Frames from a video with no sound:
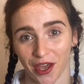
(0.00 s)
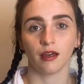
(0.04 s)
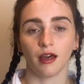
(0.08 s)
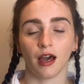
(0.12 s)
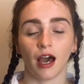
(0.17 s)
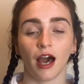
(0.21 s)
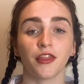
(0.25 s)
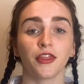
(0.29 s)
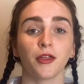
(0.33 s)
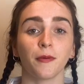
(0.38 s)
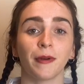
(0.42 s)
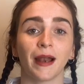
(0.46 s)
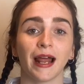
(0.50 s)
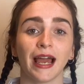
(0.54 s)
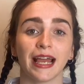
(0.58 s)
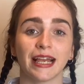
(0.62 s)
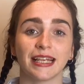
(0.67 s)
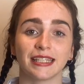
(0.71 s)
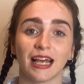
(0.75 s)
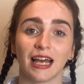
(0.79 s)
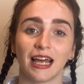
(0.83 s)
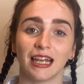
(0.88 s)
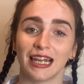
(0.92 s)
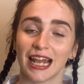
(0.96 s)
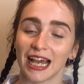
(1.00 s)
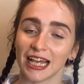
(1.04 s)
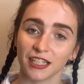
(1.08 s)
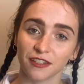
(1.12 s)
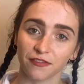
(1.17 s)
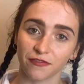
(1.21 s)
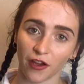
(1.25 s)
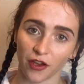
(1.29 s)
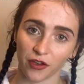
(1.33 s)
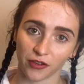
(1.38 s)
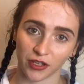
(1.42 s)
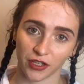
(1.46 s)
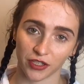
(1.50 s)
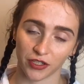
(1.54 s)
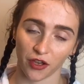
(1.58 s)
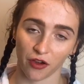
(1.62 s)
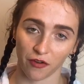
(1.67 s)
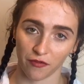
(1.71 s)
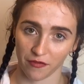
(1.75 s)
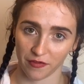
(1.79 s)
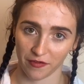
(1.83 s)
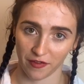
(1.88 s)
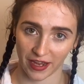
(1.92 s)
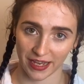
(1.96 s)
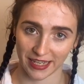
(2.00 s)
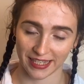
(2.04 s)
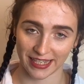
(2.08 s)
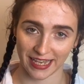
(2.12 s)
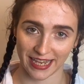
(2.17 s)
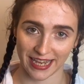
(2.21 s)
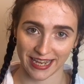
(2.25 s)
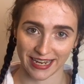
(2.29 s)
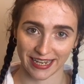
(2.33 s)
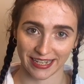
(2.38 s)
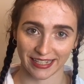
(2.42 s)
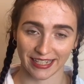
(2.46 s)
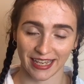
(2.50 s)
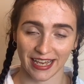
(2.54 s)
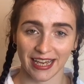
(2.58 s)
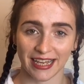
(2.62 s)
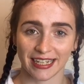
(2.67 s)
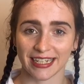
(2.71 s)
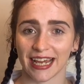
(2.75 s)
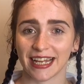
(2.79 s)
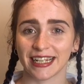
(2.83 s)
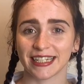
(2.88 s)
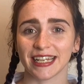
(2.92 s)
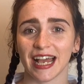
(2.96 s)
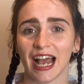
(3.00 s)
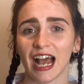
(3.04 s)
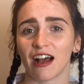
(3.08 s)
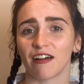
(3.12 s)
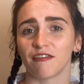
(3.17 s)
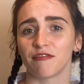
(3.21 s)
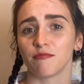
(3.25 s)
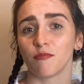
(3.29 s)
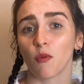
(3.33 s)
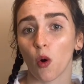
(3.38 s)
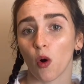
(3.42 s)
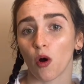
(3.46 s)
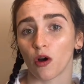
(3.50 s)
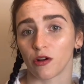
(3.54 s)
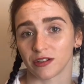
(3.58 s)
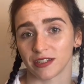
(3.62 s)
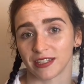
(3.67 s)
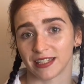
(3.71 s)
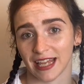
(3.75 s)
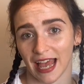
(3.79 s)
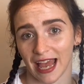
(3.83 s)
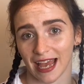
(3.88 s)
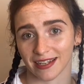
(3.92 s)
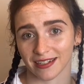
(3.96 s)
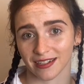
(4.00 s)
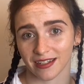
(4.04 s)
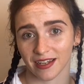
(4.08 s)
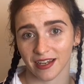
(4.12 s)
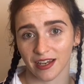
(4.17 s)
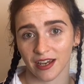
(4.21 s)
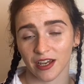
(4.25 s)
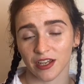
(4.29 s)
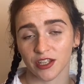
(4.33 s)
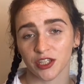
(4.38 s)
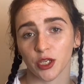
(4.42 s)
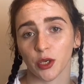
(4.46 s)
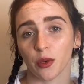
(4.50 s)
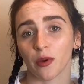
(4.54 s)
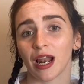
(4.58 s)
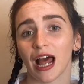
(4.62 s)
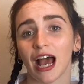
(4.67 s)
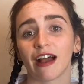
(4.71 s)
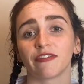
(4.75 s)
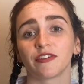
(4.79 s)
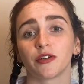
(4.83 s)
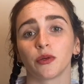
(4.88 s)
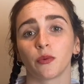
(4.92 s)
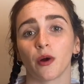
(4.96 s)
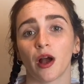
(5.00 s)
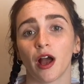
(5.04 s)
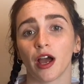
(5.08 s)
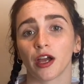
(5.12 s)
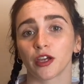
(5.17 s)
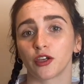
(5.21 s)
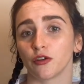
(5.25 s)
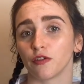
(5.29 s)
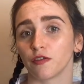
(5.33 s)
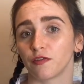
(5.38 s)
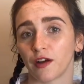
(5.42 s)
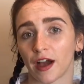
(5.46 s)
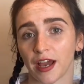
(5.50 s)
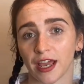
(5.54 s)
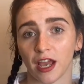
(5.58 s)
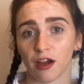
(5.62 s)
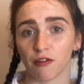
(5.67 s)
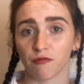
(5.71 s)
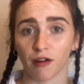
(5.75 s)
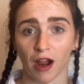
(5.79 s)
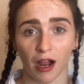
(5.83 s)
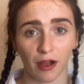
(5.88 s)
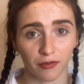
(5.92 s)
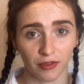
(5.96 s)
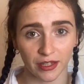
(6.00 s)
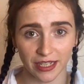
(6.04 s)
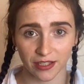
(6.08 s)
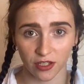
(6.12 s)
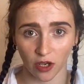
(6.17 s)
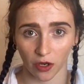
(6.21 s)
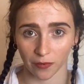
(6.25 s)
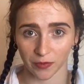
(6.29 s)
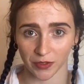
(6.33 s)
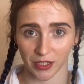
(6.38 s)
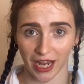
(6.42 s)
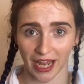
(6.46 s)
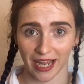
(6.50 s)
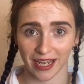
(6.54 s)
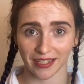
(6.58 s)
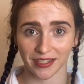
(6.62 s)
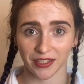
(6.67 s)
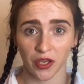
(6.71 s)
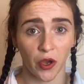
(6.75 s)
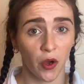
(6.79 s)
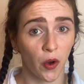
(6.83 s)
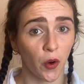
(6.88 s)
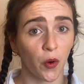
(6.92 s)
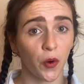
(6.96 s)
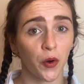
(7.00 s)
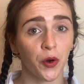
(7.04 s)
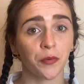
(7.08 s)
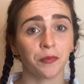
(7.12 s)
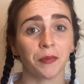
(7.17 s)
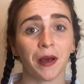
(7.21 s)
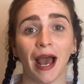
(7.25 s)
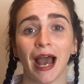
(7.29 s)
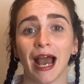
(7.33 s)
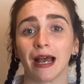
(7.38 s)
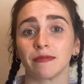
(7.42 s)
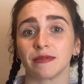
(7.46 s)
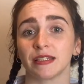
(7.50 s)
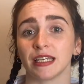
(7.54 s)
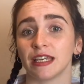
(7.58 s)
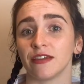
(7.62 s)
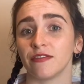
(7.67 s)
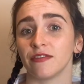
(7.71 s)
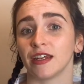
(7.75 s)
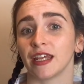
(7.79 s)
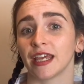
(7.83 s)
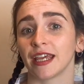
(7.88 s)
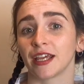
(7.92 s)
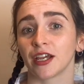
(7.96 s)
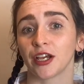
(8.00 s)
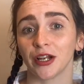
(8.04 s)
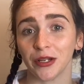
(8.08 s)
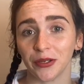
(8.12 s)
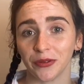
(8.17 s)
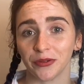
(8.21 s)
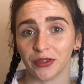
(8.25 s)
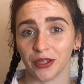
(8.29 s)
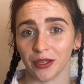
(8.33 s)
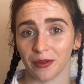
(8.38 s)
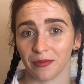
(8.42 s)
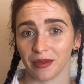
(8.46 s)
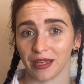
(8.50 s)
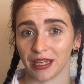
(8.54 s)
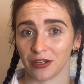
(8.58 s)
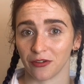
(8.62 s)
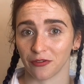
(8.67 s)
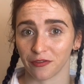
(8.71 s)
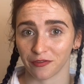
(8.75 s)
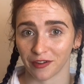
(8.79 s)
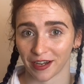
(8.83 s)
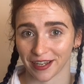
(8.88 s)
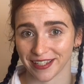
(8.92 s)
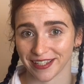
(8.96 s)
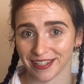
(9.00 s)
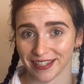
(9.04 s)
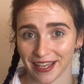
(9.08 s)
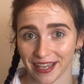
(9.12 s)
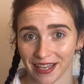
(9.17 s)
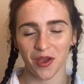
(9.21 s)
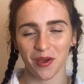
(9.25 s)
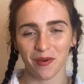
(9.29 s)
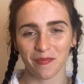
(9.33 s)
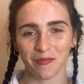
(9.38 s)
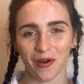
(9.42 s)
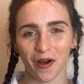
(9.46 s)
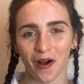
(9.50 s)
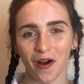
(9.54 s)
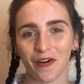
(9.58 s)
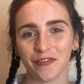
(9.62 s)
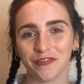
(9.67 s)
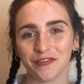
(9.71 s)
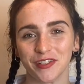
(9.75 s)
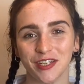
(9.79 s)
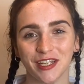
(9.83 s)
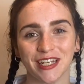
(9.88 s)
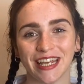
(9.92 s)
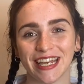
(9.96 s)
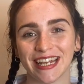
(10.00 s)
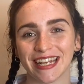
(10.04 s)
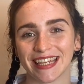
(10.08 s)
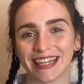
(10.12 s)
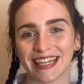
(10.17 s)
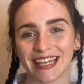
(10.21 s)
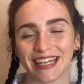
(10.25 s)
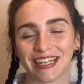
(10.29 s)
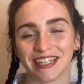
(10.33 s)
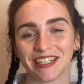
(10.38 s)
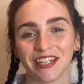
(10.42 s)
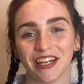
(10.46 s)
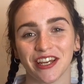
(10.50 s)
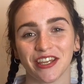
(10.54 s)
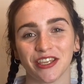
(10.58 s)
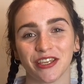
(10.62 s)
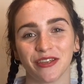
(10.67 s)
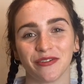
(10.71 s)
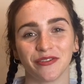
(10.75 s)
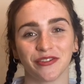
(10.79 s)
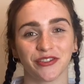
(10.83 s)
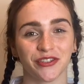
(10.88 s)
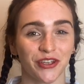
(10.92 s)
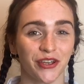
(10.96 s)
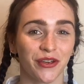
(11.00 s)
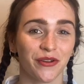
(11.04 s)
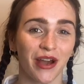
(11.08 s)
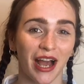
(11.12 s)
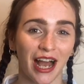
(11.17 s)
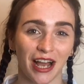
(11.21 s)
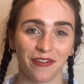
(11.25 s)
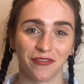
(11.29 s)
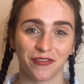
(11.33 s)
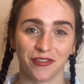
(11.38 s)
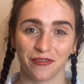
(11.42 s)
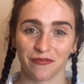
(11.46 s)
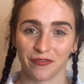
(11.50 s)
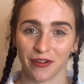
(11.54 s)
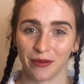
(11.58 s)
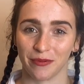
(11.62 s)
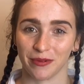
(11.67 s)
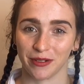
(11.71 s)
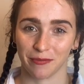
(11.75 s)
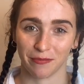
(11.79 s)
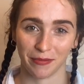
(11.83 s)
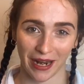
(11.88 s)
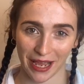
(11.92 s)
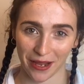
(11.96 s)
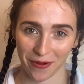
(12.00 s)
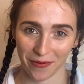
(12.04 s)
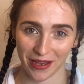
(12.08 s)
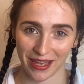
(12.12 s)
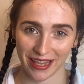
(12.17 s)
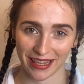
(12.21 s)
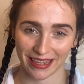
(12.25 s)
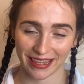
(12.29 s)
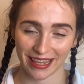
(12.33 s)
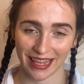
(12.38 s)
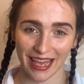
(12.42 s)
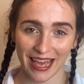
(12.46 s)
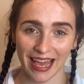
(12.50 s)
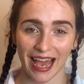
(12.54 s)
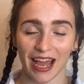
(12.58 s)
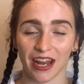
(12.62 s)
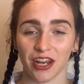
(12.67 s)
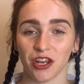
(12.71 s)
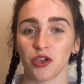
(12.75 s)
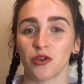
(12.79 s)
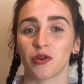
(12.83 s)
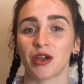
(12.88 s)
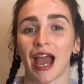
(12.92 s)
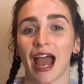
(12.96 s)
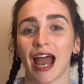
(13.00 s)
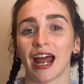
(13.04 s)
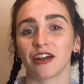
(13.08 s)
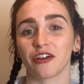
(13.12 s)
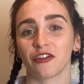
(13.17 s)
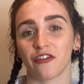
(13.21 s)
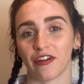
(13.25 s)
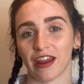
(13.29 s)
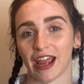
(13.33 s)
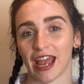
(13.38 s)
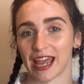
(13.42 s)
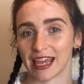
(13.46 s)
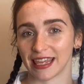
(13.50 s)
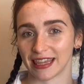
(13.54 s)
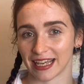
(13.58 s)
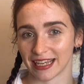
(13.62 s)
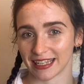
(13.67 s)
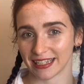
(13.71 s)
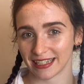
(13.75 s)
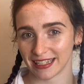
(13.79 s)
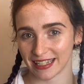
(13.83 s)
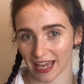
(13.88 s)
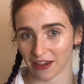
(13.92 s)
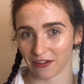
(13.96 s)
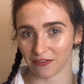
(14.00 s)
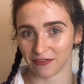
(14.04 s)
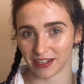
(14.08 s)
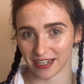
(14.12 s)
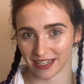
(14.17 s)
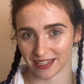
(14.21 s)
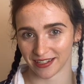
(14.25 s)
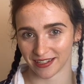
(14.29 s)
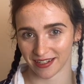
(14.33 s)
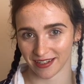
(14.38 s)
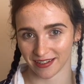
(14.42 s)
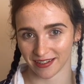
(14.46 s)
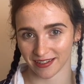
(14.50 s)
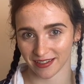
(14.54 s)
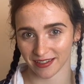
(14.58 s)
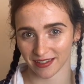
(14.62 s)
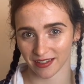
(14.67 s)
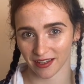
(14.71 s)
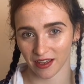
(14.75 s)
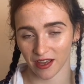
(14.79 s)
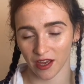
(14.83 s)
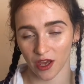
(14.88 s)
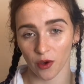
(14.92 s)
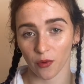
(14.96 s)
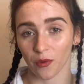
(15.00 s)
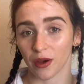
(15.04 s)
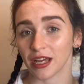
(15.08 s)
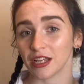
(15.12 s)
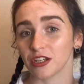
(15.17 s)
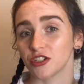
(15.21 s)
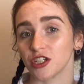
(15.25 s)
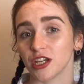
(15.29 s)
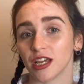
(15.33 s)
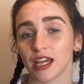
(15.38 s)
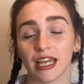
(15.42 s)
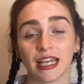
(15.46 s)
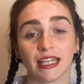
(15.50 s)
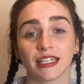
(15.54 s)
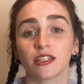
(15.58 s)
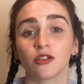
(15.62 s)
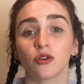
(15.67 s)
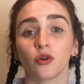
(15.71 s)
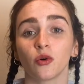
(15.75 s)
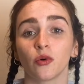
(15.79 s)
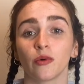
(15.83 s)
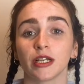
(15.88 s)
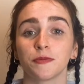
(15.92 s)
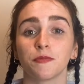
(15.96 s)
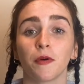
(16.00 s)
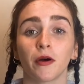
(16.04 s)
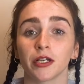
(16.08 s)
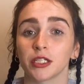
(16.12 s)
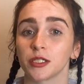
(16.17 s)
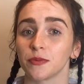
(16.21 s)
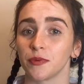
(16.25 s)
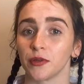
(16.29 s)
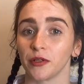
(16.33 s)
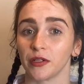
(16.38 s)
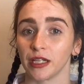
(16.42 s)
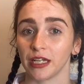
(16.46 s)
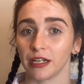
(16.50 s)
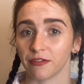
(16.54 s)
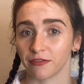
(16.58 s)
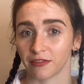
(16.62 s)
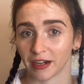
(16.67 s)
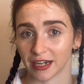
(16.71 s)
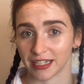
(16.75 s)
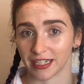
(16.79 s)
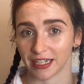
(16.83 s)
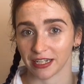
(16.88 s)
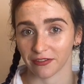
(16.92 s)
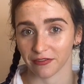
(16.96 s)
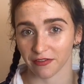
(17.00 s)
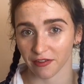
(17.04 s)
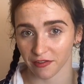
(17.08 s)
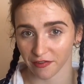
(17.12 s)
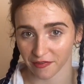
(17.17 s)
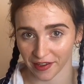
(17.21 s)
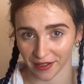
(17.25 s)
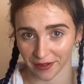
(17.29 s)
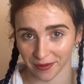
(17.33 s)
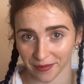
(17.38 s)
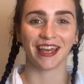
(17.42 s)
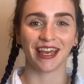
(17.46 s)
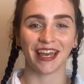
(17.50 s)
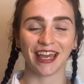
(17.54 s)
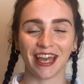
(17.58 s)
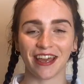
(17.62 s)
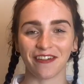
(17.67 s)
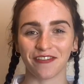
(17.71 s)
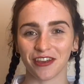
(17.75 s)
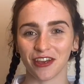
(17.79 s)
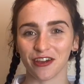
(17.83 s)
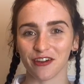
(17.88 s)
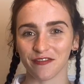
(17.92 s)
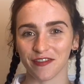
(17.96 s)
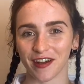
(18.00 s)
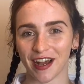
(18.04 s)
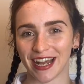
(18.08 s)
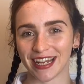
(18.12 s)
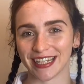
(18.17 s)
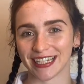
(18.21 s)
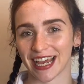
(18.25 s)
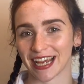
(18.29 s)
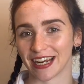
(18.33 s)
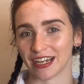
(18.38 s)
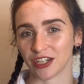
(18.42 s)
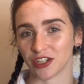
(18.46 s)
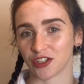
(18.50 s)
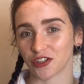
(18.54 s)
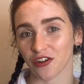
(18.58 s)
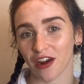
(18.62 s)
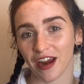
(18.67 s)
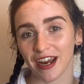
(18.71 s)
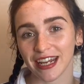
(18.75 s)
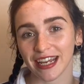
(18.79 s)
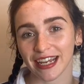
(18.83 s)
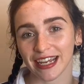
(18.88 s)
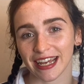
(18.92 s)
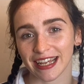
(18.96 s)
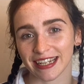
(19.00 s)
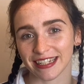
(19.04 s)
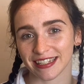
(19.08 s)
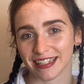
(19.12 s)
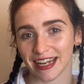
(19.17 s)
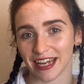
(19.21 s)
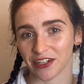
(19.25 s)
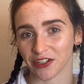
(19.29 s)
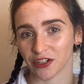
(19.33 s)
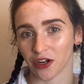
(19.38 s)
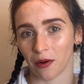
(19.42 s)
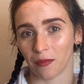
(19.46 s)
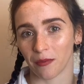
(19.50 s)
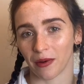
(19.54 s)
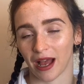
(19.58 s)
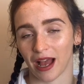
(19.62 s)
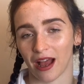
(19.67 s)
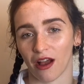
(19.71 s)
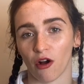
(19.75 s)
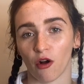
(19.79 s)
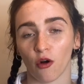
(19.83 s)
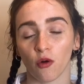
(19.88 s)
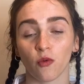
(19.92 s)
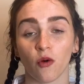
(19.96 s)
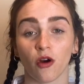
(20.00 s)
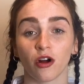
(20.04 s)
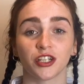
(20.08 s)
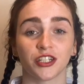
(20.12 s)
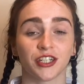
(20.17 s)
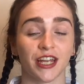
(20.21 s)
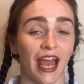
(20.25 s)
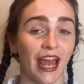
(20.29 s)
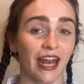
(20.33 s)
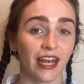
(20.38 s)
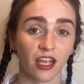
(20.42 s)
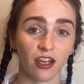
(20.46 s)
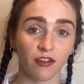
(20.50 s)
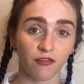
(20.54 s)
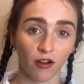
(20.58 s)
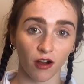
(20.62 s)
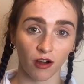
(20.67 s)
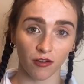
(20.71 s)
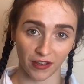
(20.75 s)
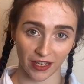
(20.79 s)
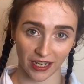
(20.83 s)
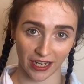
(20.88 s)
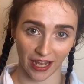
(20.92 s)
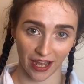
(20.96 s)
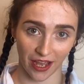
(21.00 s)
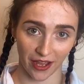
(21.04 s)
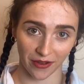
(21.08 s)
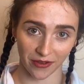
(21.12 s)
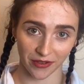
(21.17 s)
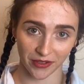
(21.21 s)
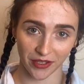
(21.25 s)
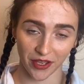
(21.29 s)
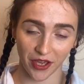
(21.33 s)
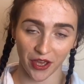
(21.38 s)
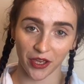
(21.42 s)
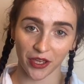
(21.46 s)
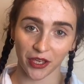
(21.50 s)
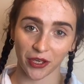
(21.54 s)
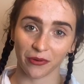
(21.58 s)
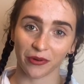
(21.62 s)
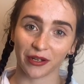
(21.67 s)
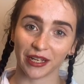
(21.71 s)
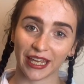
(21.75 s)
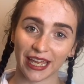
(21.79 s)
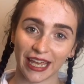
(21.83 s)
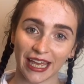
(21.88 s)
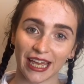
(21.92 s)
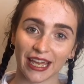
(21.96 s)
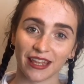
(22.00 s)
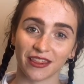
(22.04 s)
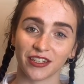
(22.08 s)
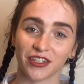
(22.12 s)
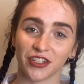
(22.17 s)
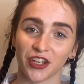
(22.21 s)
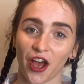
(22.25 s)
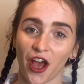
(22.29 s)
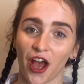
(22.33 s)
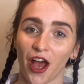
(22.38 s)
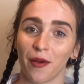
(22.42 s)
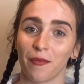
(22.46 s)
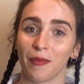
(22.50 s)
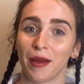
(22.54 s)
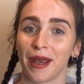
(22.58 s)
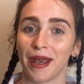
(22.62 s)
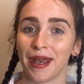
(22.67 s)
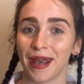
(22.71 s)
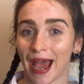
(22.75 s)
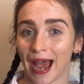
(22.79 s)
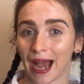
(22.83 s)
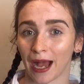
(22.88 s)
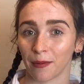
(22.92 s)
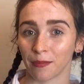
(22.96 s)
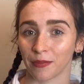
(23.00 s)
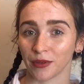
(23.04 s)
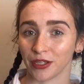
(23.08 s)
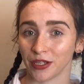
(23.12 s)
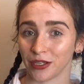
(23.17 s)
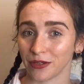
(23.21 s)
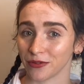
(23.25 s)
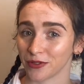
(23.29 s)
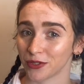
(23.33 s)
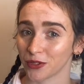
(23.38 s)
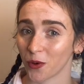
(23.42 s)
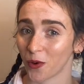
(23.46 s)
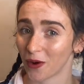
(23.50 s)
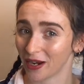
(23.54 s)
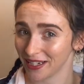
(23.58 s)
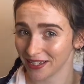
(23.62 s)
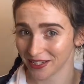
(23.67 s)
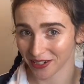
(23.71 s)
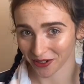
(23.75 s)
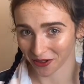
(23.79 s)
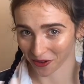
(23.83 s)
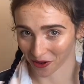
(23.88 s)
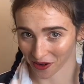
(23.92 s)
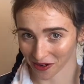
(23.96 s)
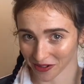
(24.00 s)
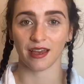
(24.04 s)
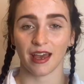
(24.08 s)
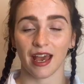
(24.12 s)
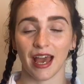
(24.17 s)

Other plays that are less focused on fight scenes tend to have more on set, so you will have to work your fight around these objects or perhaps even include them in your fight scene. But often in theatre, you do have the room to play with and you can create that safe distance, which isn't always possible in fighting for film. If you have had any training in stage combat or watched any of our videos, you will hear the term nap used quite a lot.